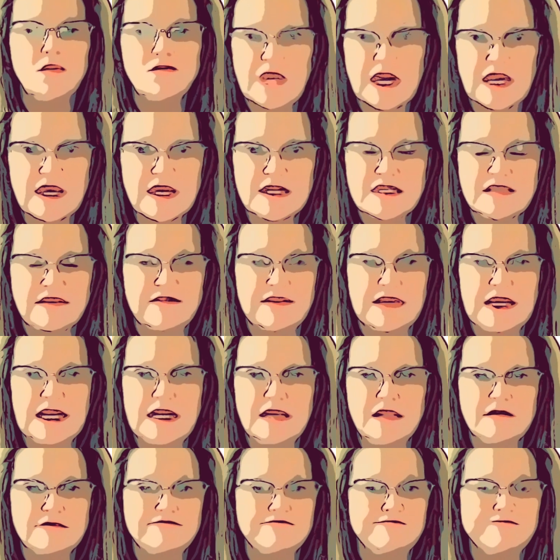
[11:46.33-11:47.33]

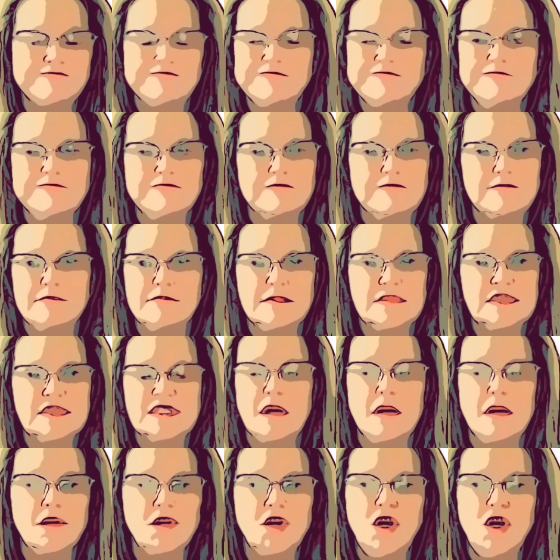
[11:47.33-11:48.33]
negativity. It's
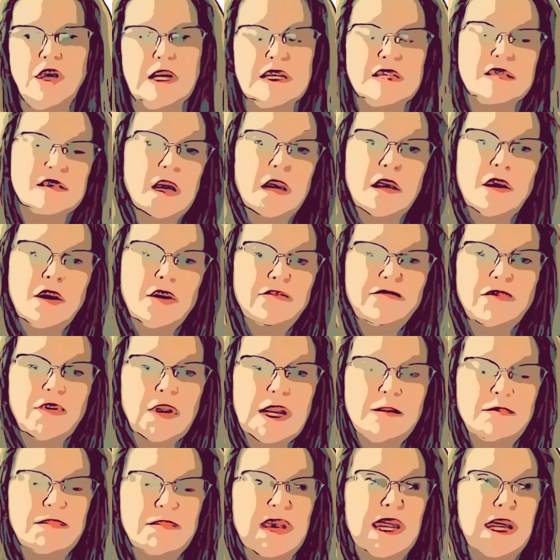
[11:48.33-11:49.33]
not good. It's not good for
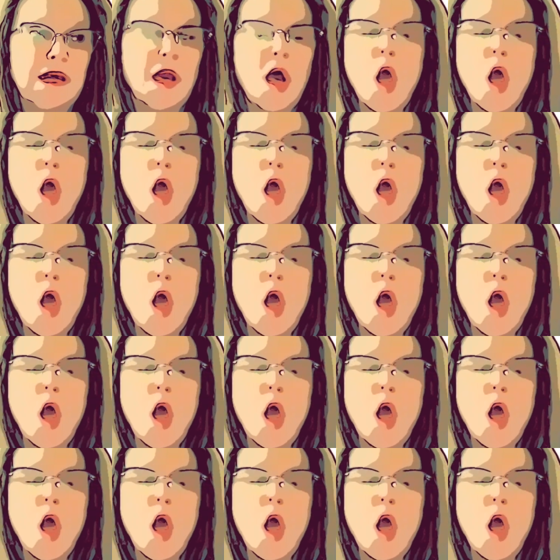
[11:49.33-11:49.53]
anybody.